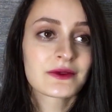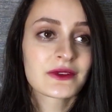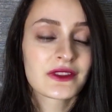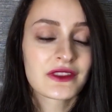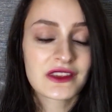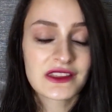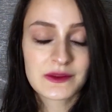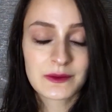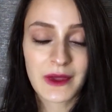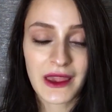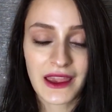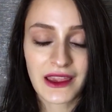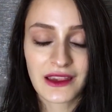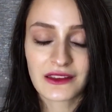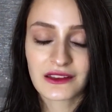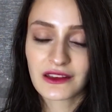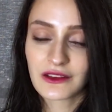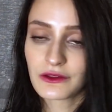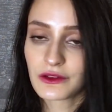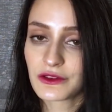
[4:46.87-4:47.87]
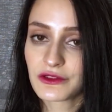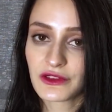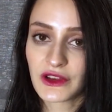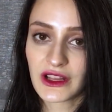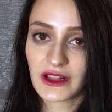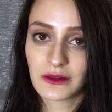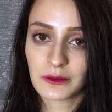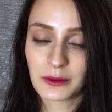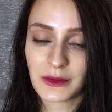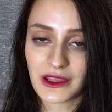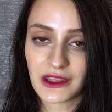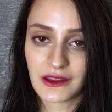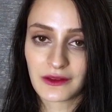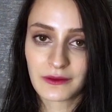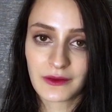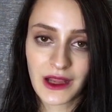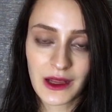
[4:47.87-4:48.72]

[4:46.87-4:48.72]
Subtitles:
this bank never failed me.